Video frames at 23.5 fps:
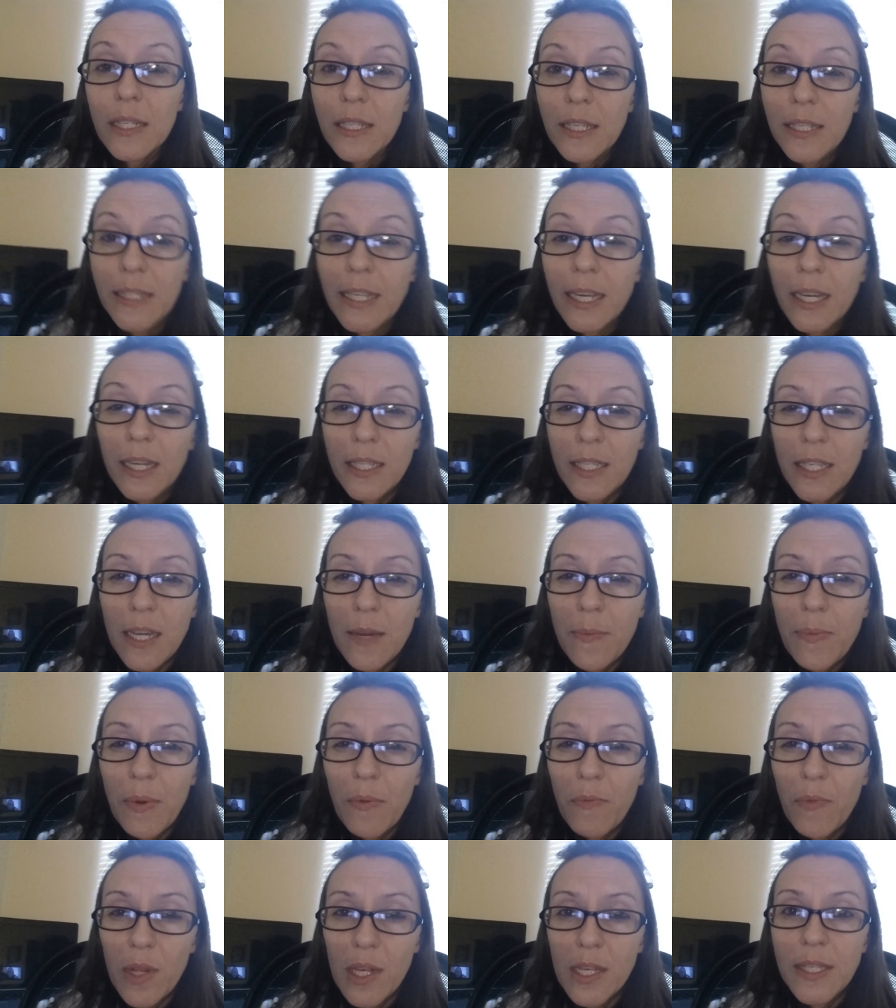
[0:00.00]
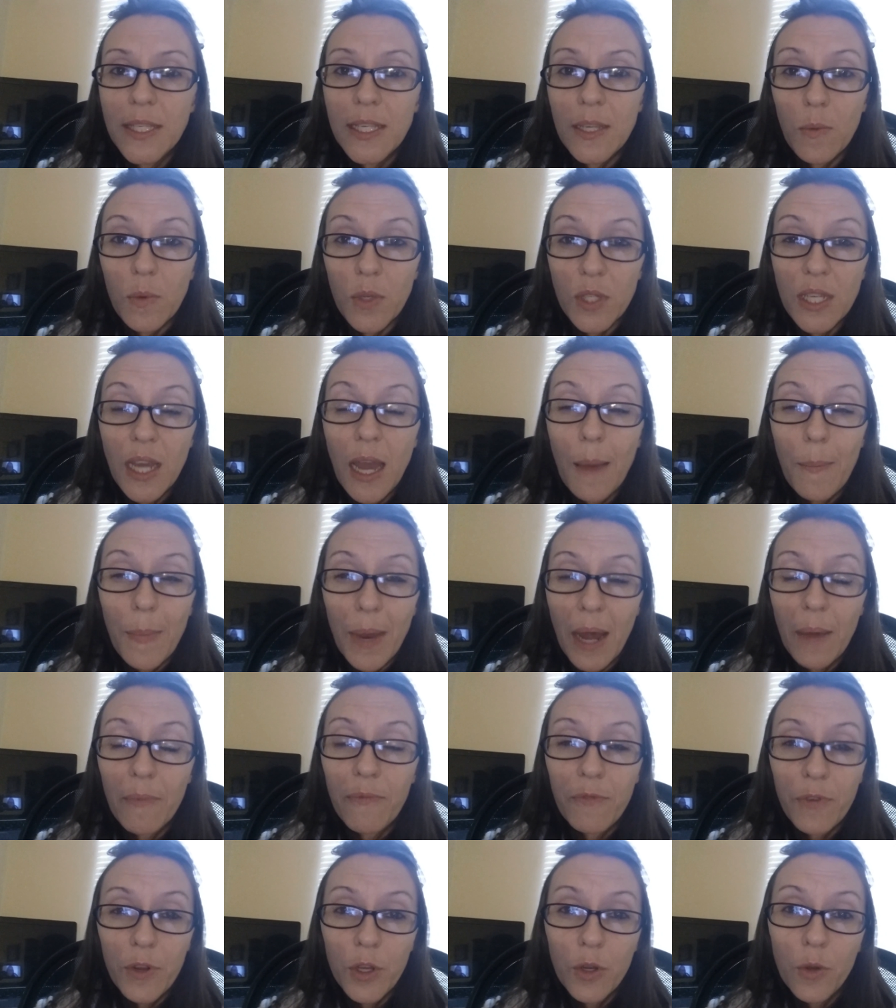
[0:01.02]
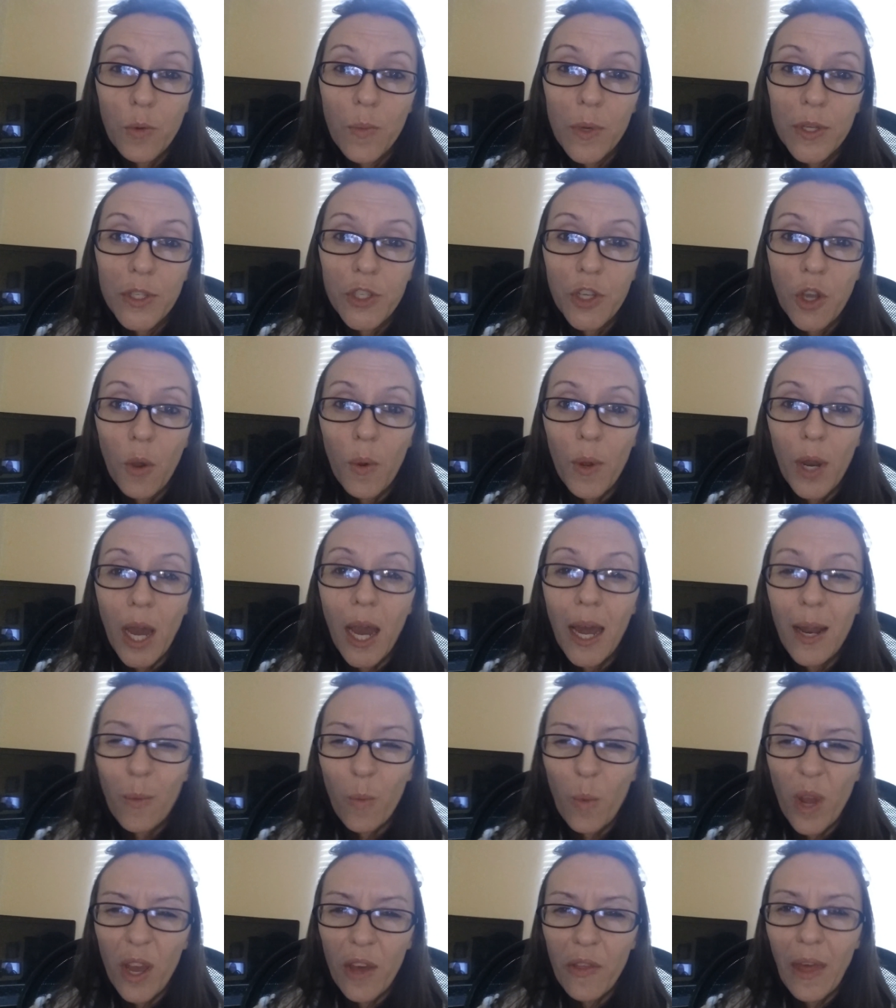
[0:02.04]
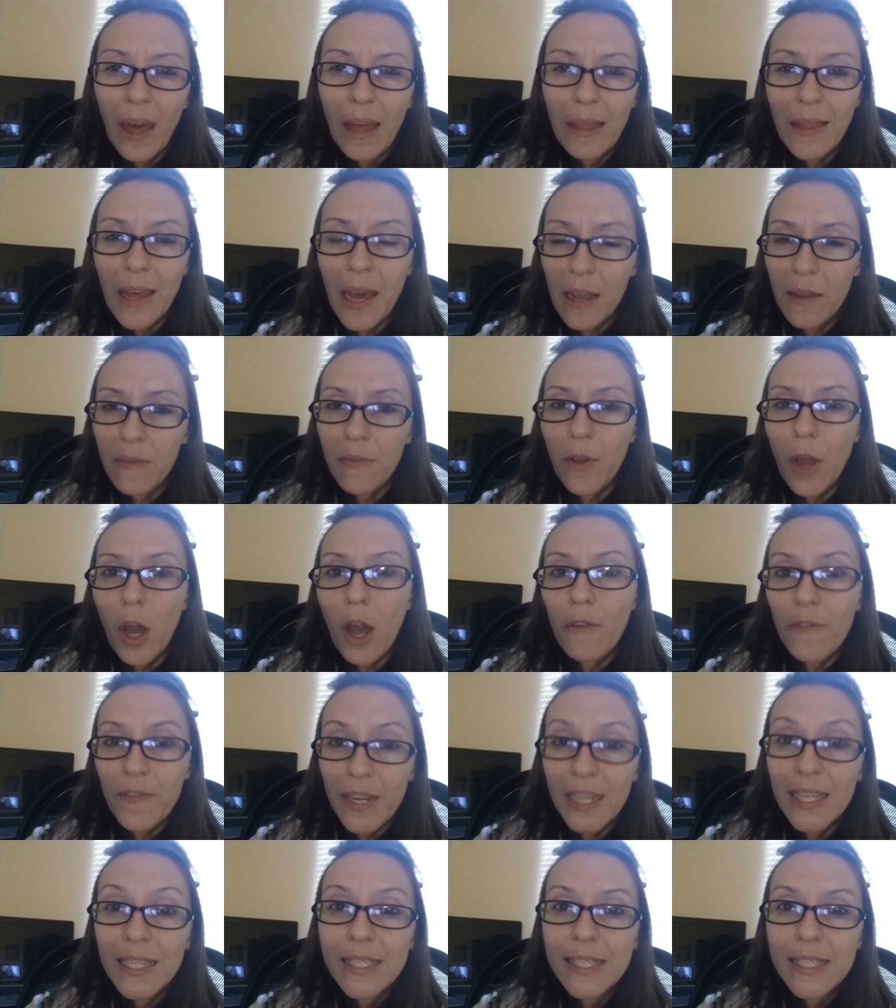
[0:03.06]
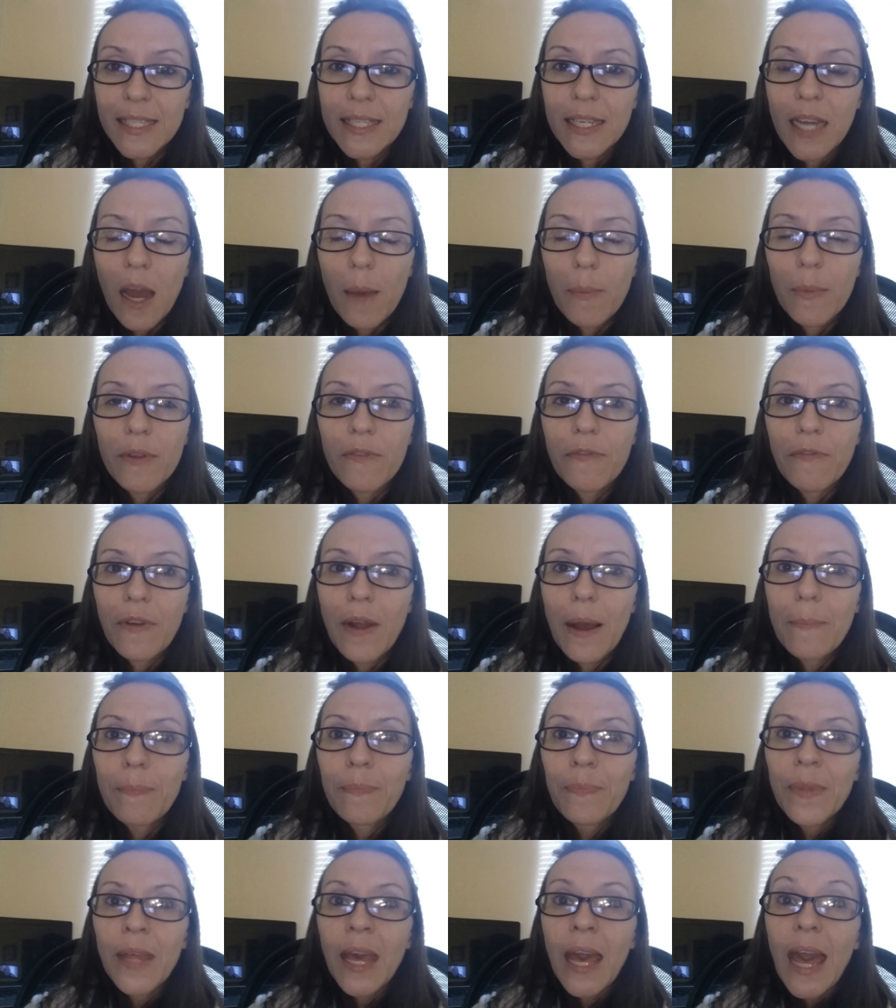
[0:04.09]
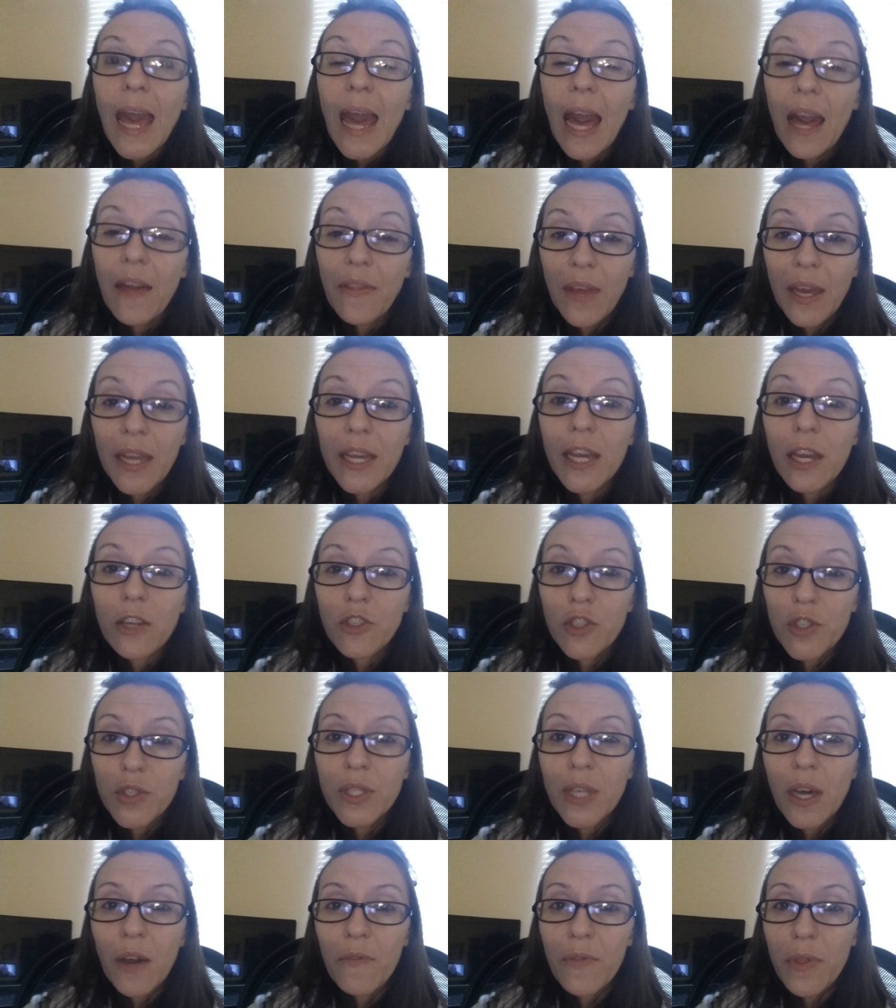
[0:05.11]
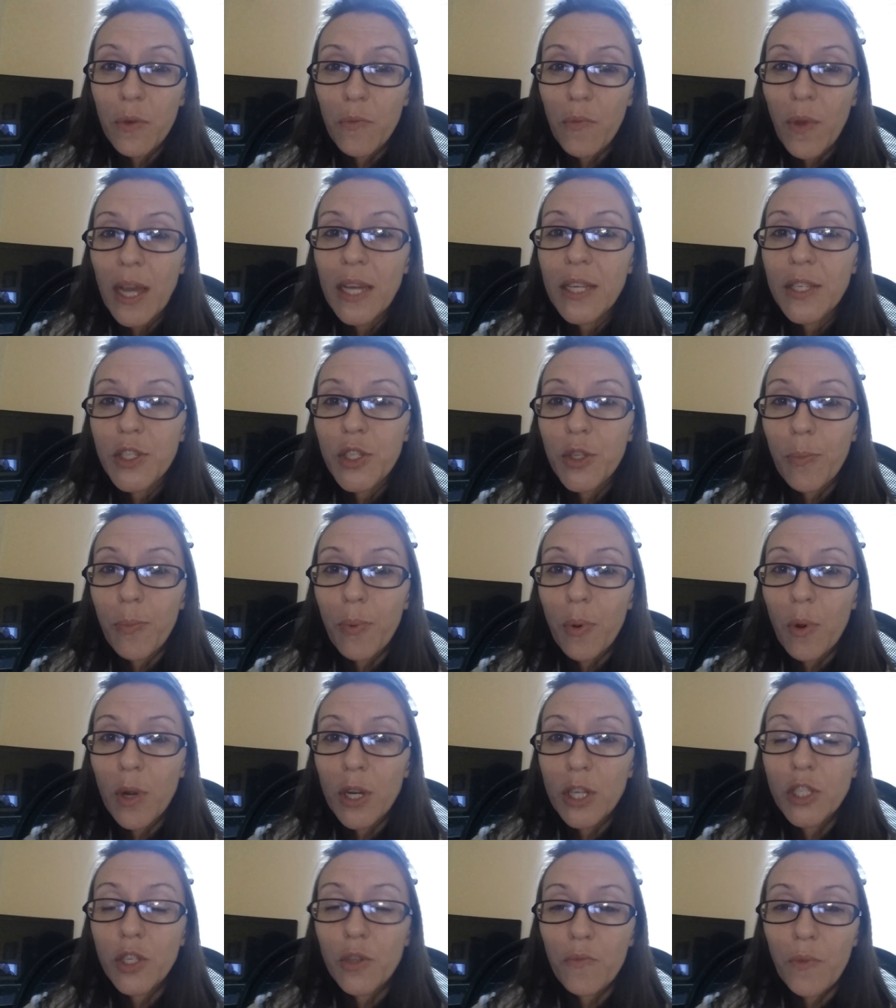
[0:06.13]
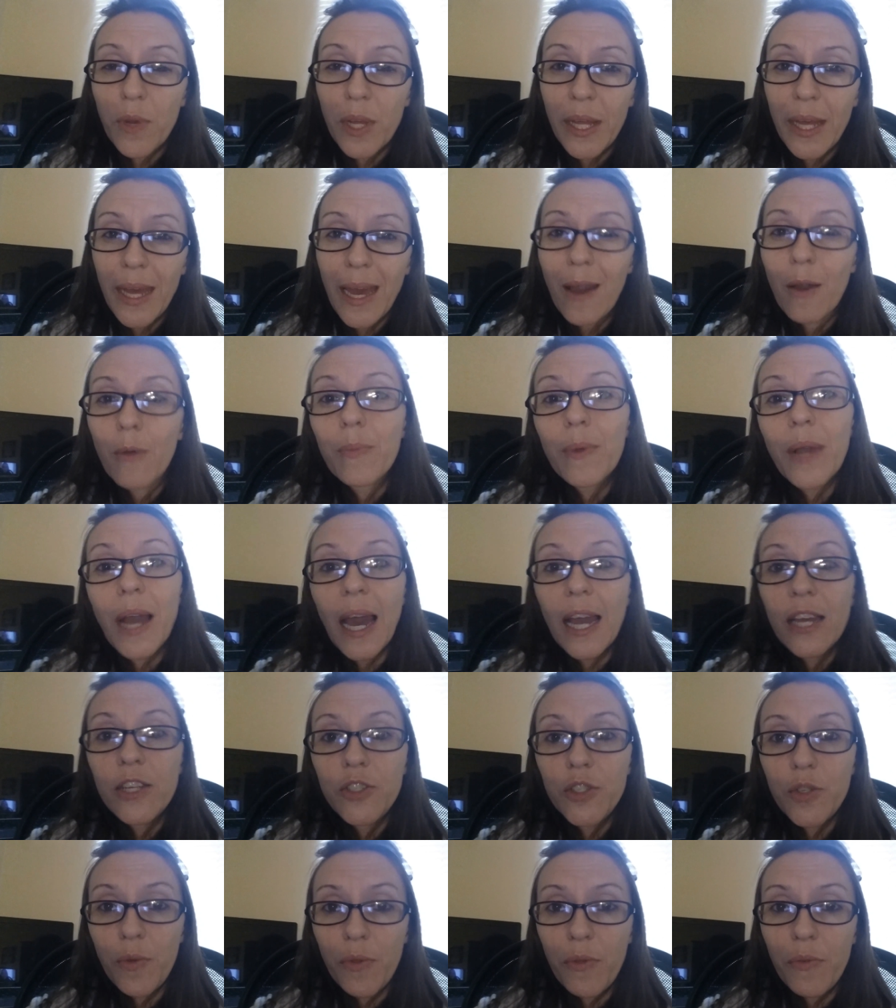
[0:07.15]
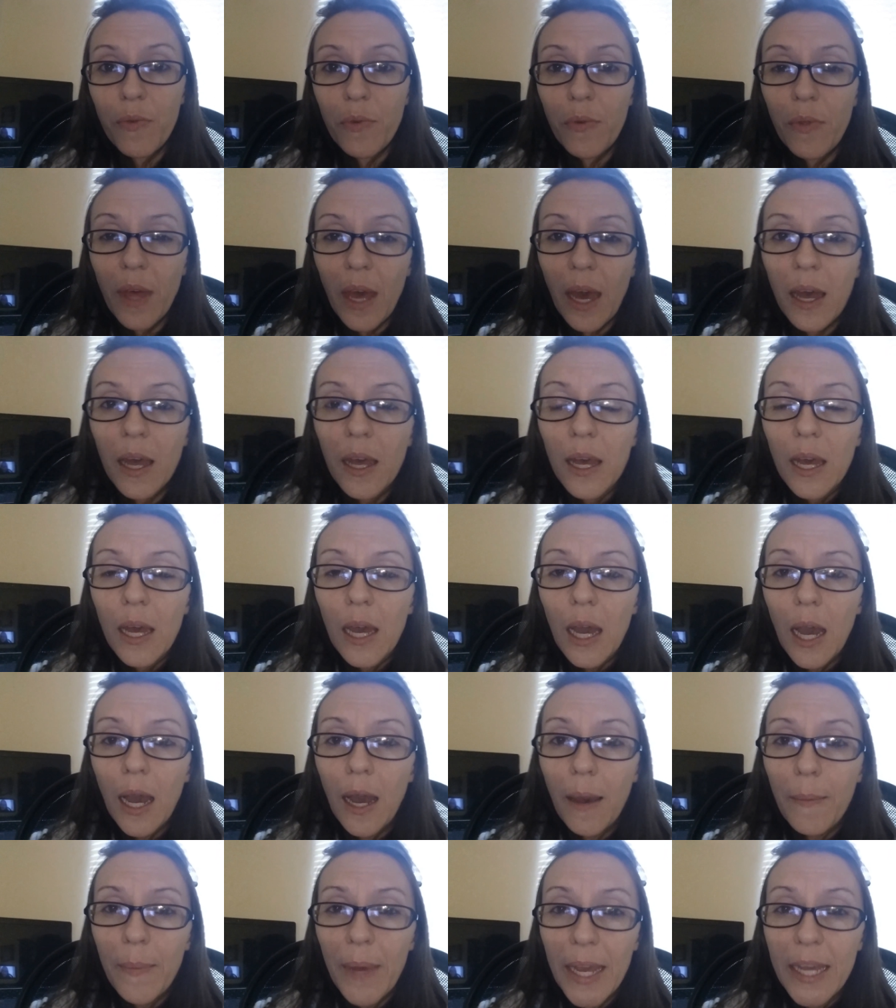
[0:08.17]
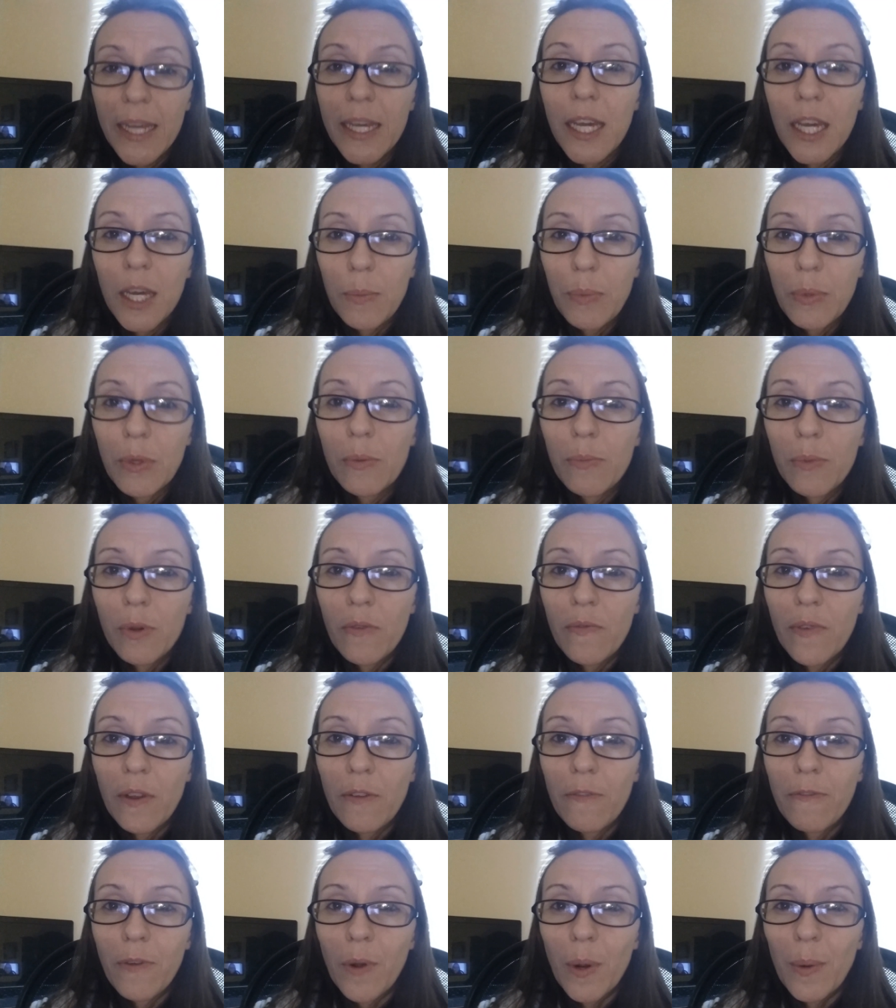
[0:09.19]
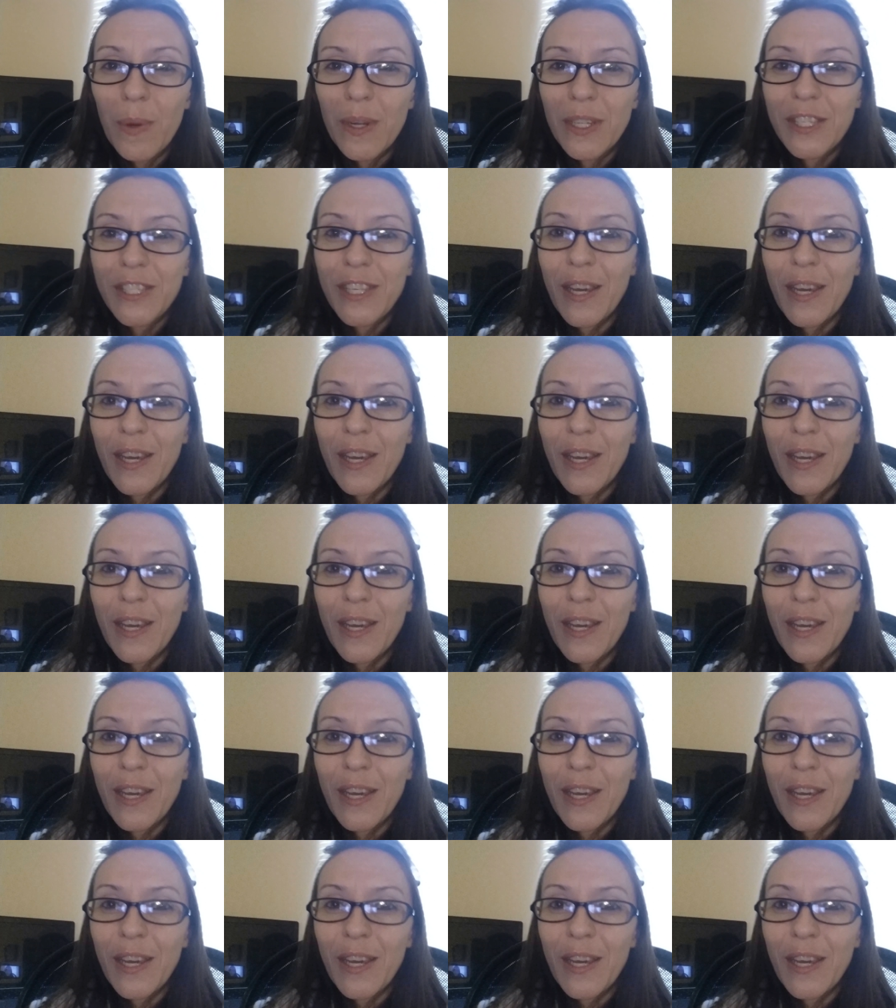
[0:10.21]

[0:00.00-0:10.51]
dig deep and really see what's coming up for you and what's going on and where that lack of confidence is coming from, and then get yourself the right support to really help guide you through that, and keep you moving forward.